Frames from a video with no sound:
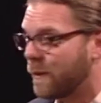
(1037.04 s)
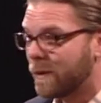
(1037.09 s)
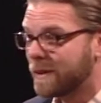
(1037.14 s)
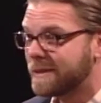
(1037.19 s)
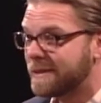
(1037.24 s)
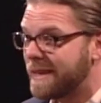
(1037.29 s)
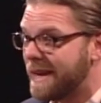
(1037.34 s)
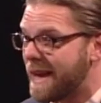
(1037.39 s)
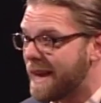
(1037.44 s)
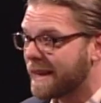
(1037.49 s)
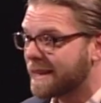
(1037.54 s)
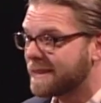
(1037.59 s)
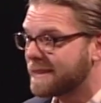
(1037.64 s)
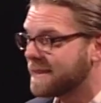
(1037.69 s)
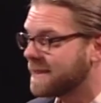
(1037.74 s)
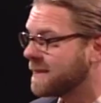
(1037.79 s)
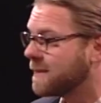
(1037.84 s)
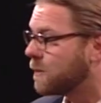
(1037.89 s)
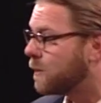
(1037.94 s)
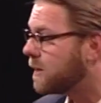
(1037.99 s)
What's
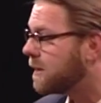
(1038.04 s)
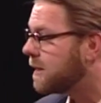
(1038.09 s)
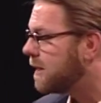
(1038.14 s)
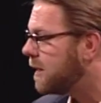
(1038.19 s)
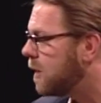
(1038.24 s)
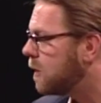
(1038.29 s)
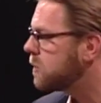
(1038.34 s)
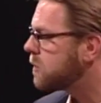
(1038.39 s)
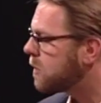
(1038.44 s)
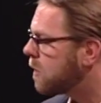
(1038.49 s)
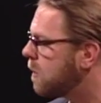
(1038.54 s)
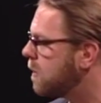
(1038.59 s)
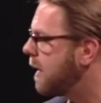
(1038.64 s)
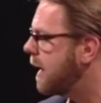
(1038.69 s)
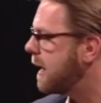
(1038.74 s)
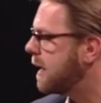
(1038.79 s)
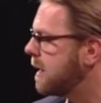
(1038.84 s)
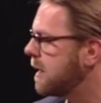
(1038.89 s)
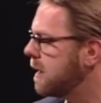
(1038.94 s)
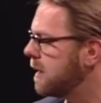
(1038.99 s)
next? What, so
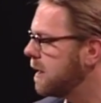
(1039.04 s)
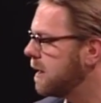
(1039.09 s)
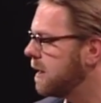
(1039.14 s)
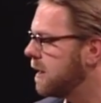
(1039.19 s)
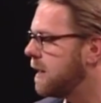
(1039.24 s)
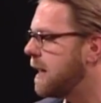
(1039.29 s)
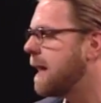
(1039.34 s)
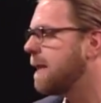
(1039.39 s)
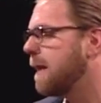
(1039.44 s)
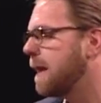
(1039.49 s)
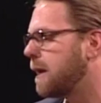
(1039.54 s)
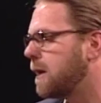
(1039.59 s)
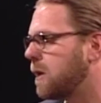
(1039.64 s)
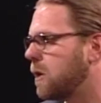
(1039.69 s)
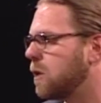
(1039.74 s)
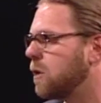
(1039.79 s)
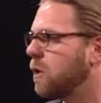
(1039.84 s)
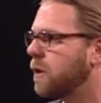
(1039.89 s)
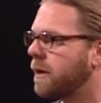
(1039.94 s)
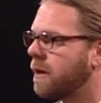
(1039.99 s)
like, you're not like
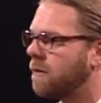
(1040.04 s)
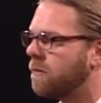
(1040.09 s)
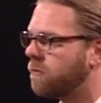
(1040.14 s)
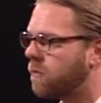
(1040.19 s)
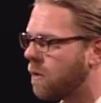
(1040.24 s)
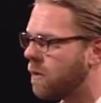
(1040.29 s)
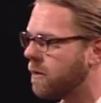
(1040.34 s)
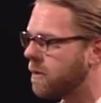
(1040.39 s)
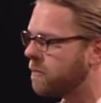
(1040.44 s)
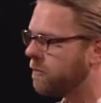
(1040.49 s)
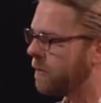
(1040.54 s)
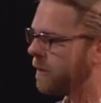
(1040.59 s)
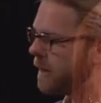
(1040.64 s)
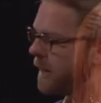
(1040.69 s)
you're looking forward for